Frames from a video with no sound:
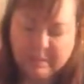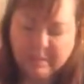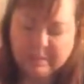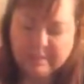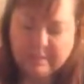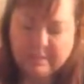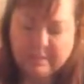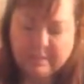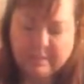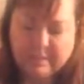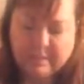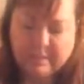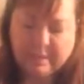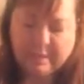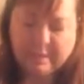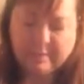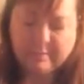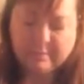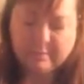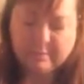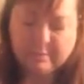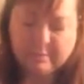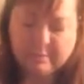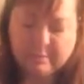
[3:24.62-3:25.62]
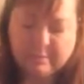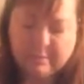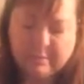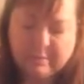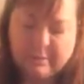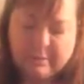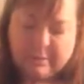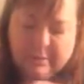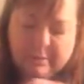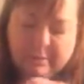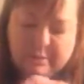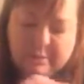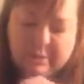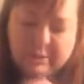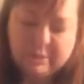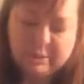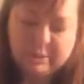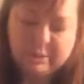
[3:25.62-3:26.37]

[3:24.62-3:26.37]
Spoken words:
And then I would turn